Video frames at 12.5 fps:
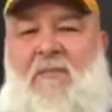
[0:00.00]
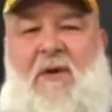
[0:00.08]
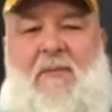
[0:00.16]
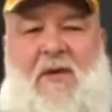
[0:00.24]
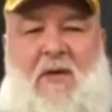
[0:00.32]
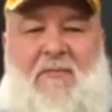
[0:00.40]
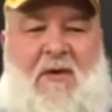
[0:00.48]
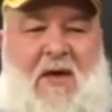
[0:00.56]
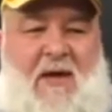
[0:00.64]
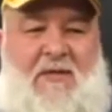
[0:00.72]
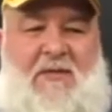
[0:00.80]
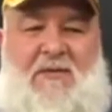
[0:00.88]
but a couple
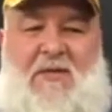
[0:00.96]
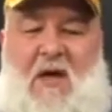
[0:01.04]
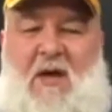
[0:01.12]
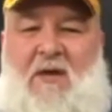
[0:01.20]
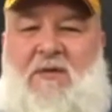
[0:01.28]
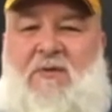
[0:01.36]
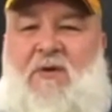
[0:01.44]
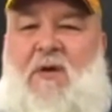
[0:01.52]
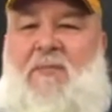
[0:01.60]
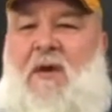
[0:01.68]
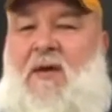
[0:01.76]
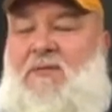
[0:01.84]
guys I was talking to, a
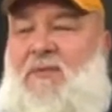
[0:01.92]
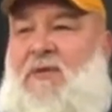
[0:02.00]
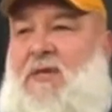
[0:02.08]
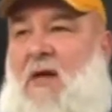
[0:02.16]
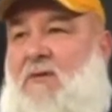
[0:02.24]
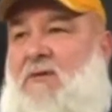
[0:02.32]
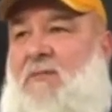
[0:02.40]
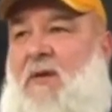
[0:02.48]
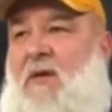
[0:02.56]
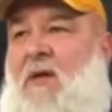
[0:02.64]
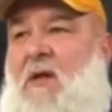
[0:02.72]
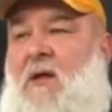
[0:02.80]
couple guys reached out to
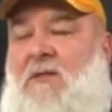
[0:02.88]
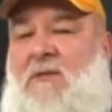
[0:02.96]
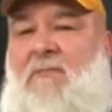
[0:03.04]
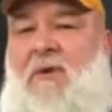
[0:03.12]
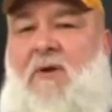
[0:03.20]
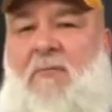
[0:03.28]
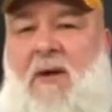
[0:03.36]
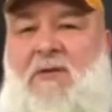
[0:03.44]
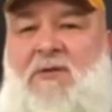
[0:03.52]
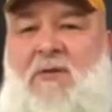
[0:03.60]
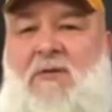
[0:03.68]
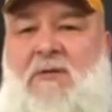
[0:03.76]
me, some bigger
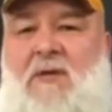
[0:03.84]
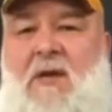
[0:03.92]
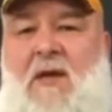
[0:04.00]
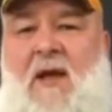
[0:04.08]
ventures,